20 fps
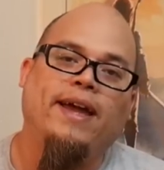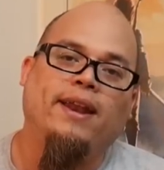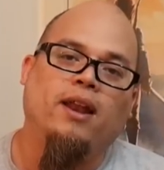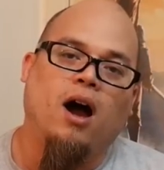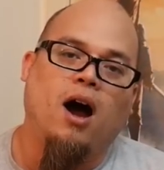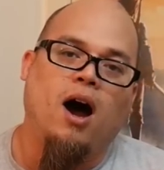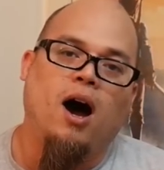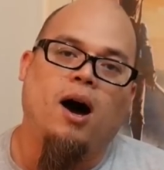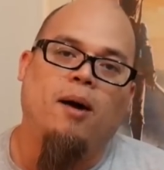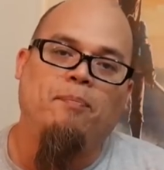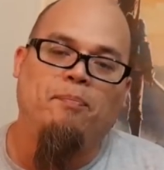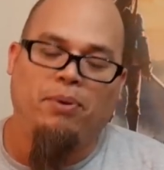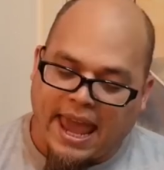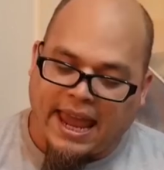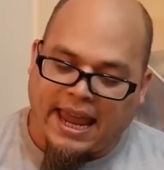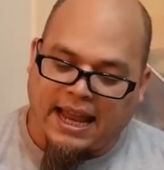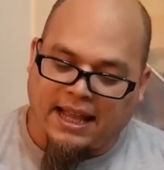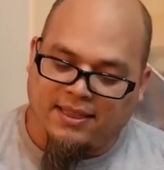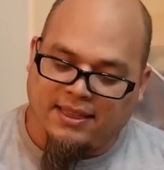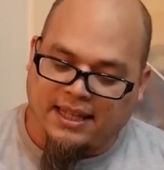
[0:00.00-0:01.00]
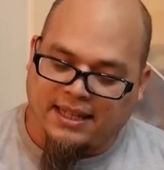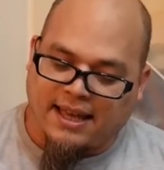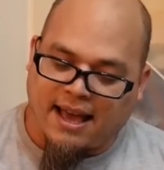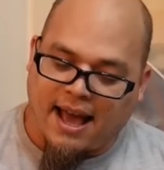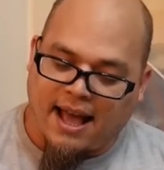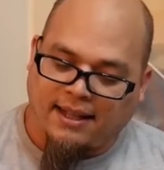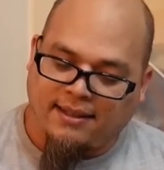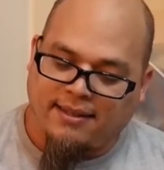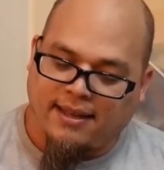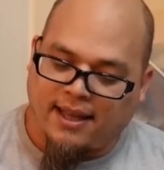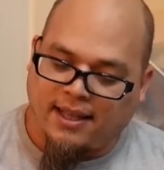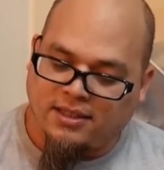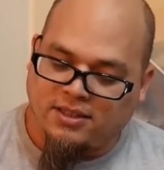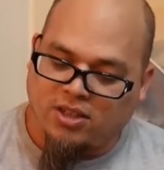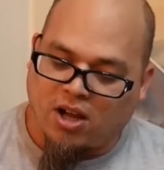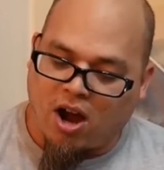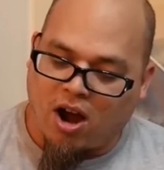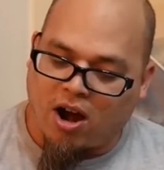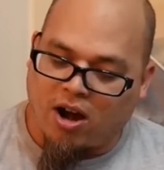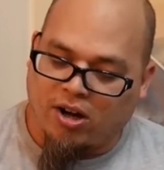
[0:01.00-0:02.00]
and up, and the contents
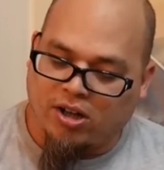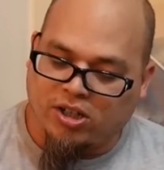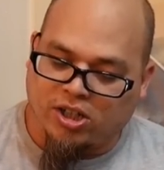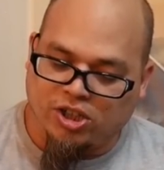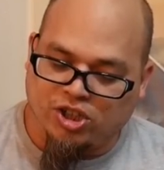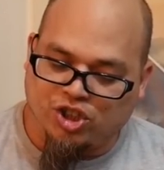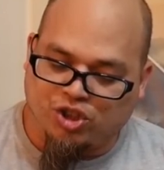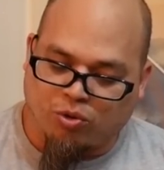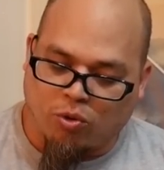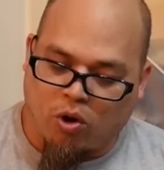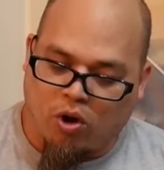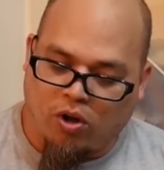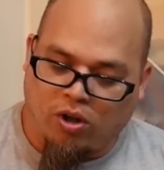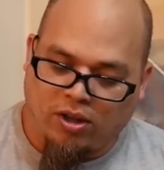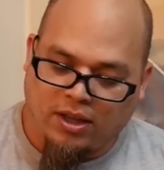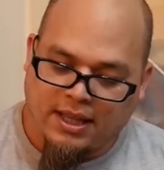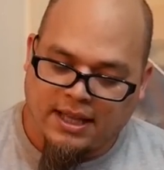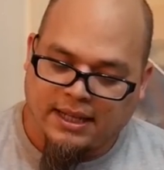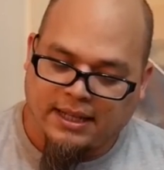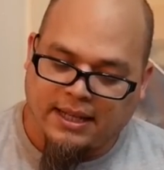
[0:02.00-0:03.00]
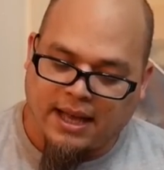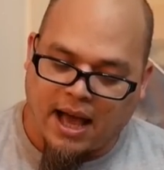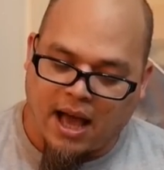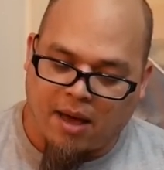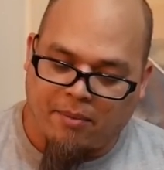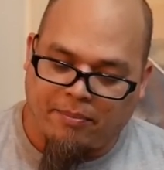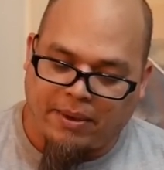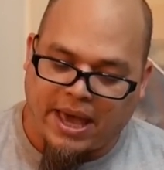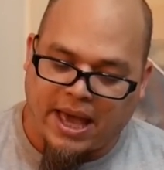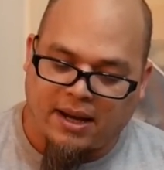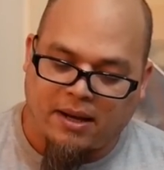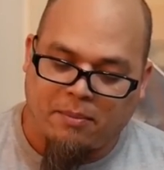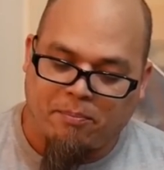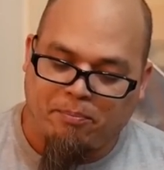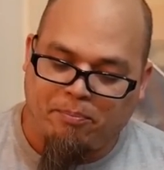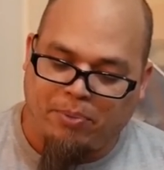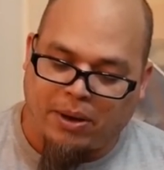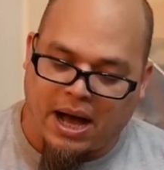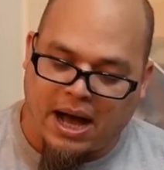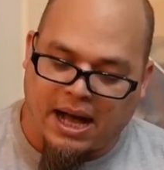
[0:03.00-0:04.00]
are control, combat,
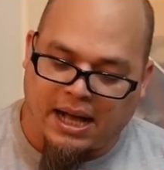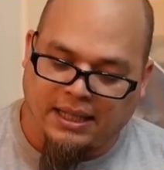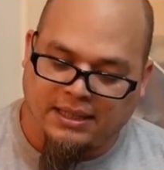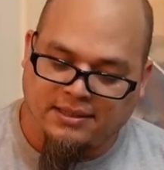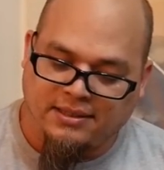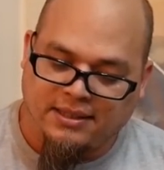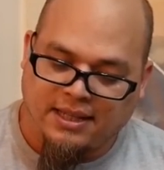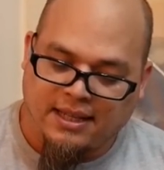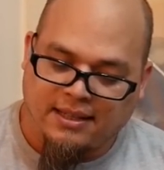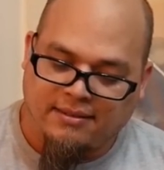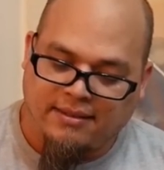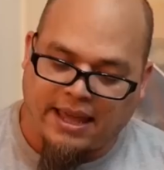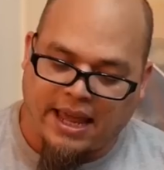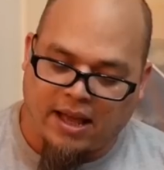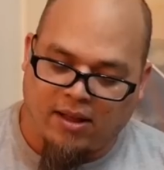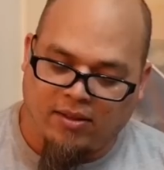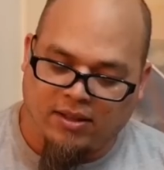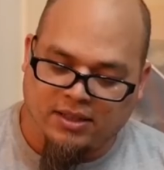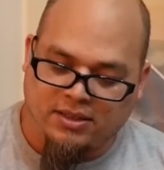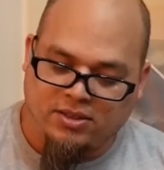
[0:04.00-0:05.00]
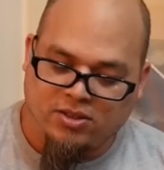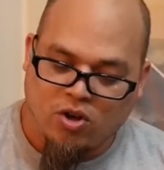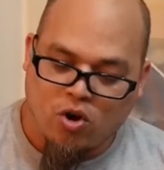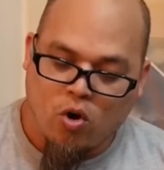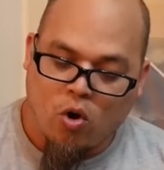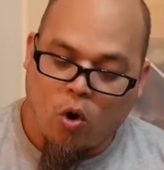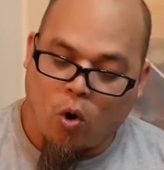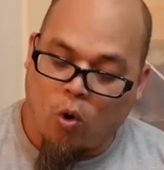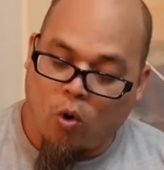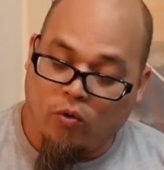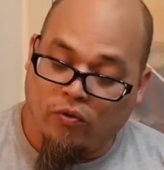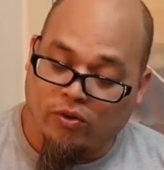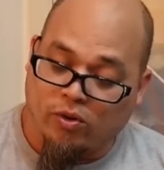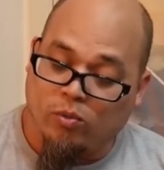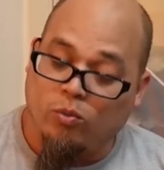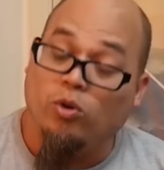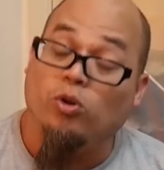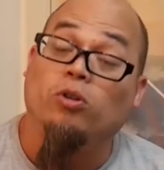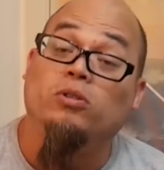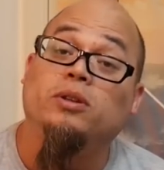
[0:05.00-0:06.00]
bonds, talents,
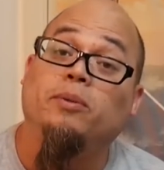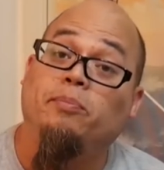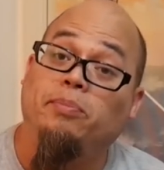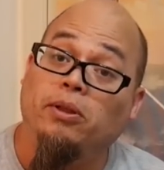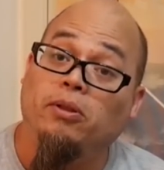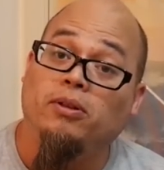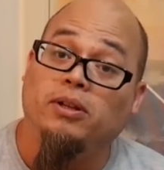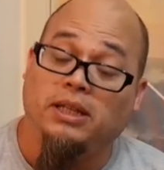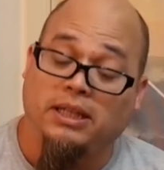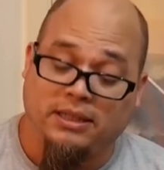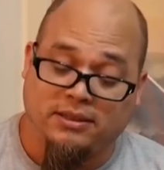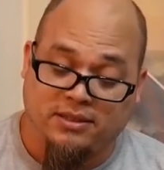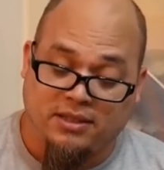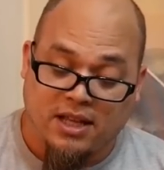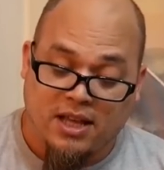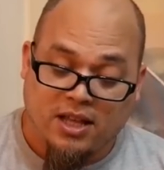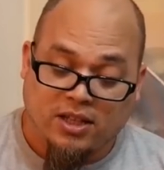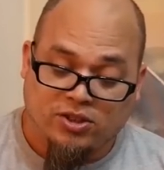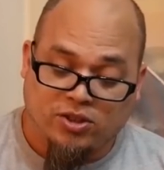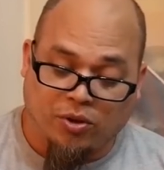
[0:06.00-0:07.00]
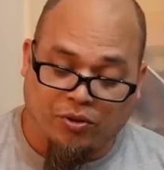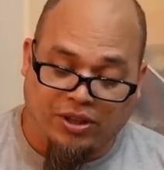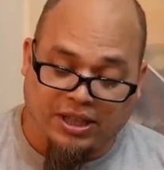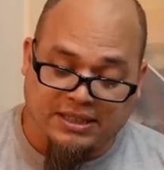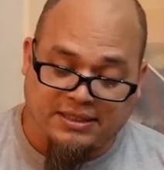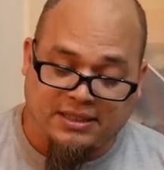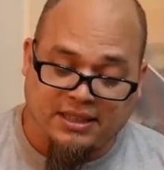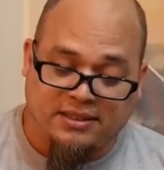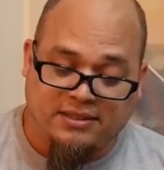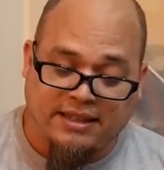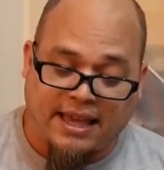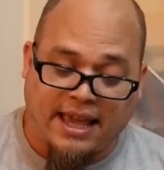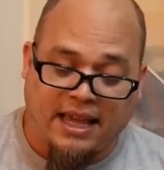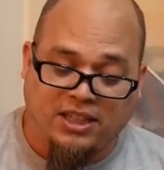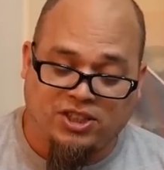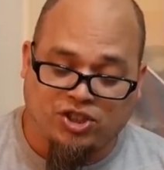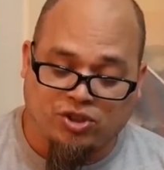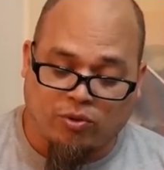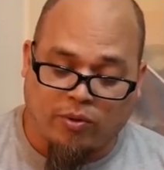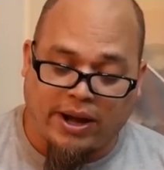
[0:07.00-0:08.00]
overworld abilities. So this is
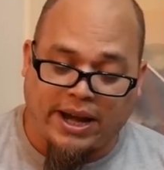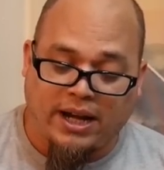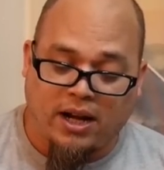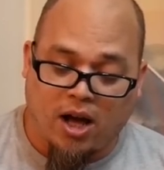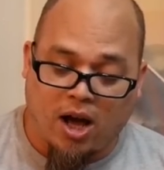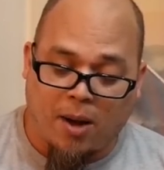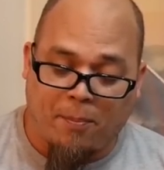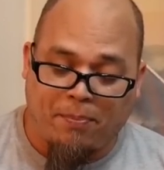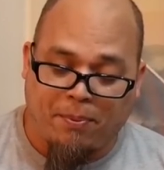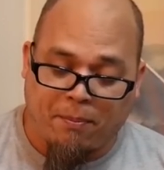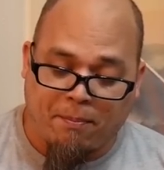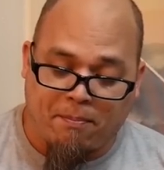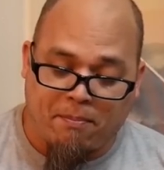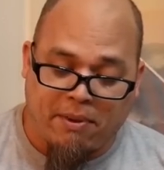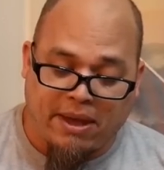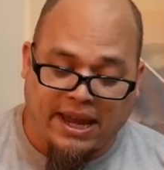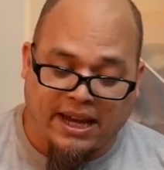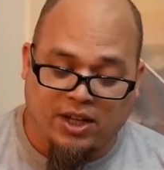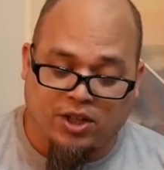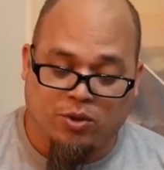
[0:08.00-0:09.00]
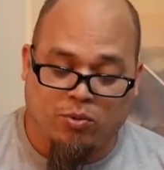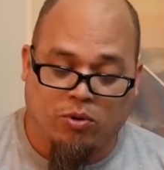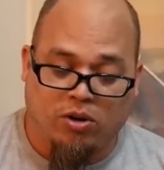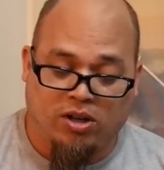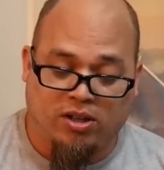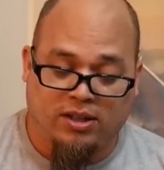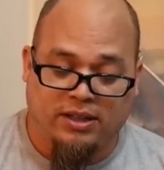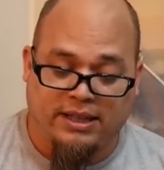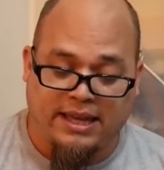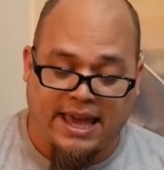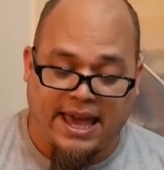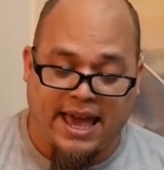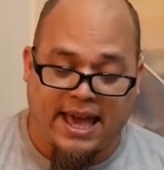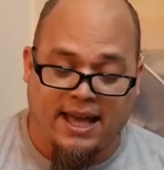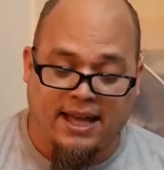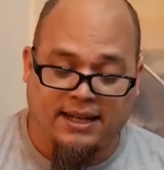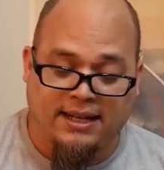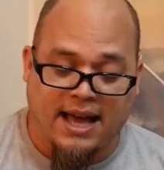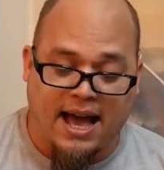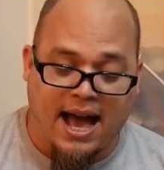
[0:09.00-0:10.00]
a straight up manual,
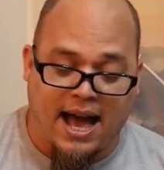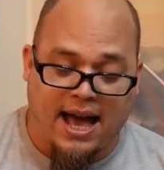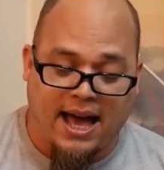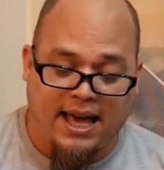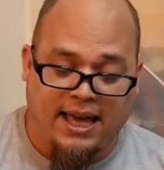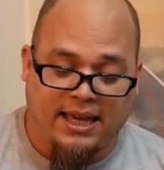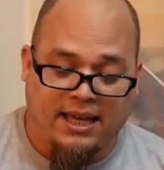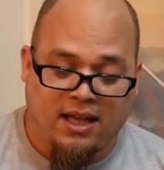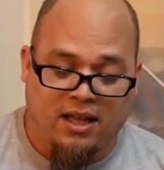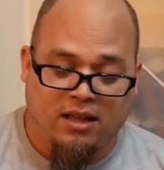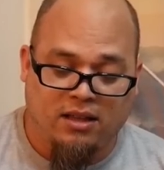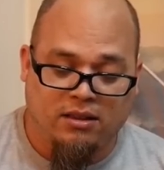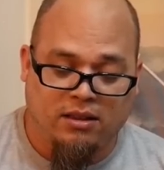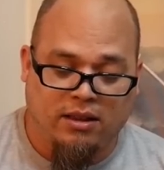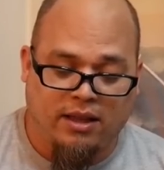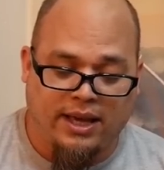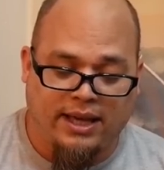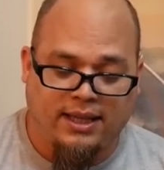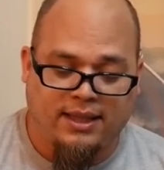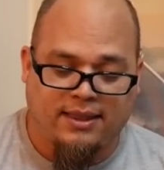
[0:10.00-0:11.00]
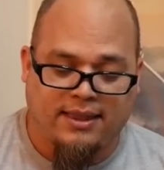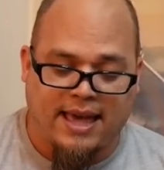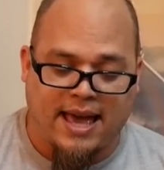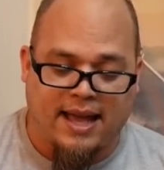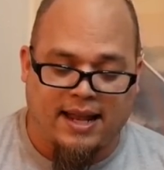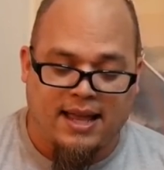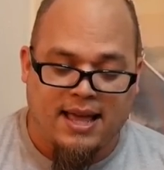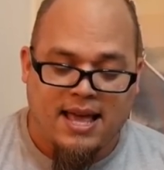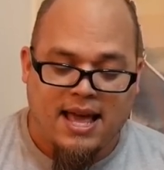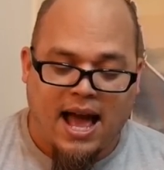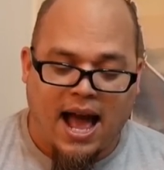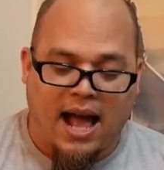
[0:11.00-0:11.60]
and I like that.